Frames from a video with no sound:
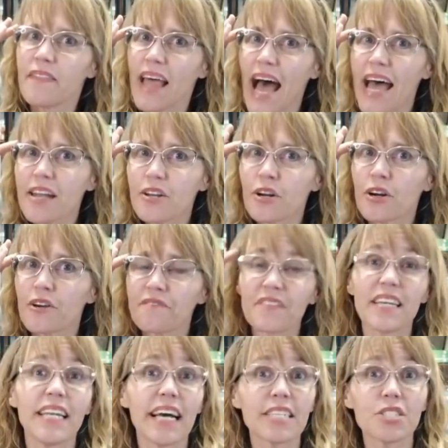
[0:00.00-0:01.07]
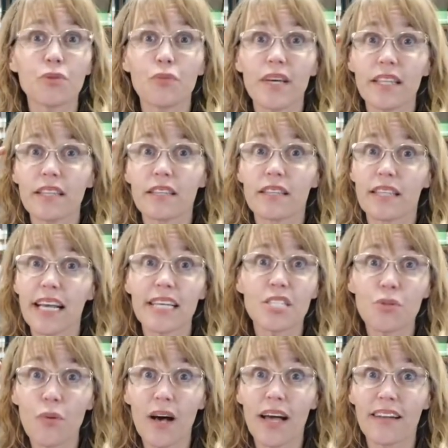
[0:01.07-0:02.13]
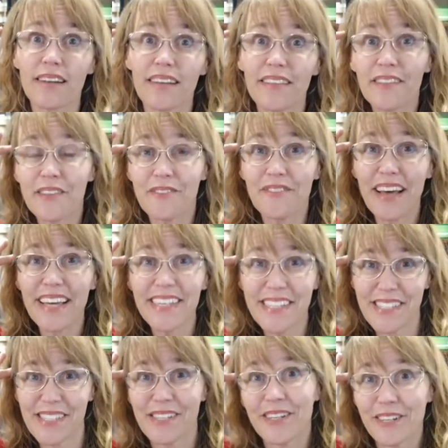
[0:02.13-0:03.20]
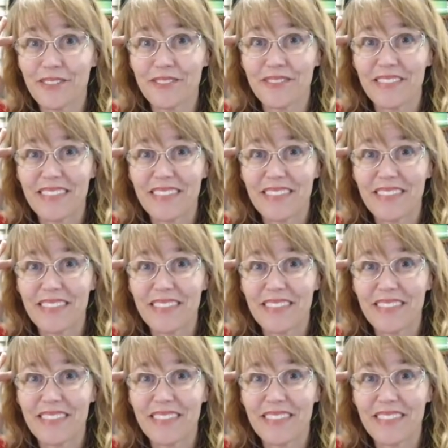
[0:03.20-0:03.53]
that nerve connects with, guess what? The vagus nerve.